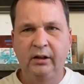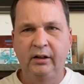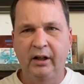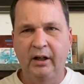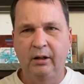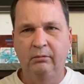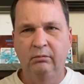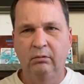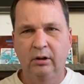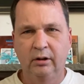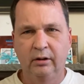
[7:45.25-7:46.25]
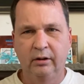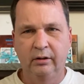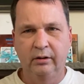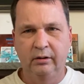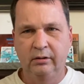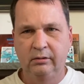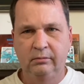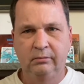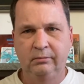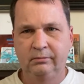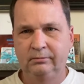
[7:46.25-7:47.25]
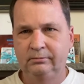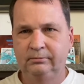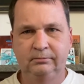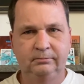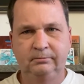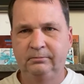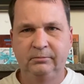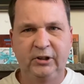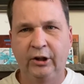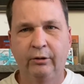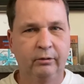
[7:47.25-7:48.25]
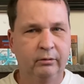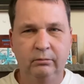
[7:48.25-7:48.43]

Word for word: that were here.